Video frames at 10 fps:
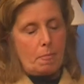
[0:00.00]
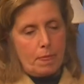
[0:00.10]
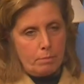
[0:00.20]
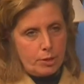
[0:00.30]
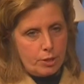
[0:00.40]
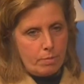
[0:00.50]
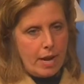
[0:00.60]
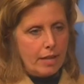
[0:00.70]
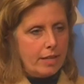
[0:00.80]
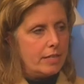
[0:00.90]
put your
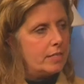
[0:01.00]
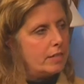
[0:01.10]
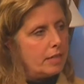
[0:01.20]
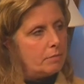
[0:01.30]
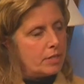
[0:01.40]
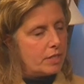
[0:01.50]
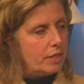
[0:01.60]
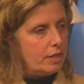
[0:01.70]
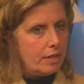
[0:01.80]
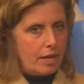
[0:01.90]
ballot into the
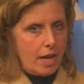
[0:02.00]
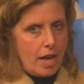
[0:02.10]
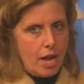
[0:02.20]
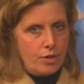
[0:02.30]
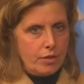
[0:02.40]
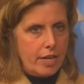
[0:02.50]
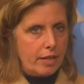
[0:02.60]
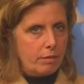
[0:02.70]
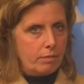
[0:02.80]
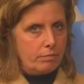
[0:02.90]
machine, and you take
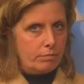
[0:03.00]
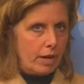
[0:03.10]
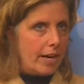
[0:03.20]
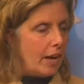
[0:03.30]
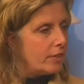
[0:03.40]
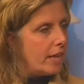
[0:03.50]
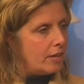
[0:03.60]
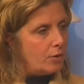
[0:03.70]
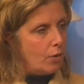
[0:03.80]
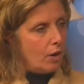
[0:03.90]
a right out that
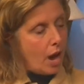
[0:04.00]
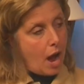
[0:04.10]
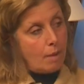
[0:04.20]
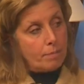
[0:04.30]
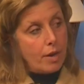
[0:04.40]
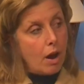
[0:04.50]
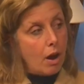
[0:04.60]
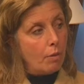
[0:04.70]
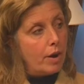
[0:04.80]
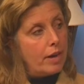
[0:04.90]
door, up the
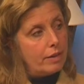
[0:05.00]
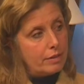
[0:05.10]
hallway,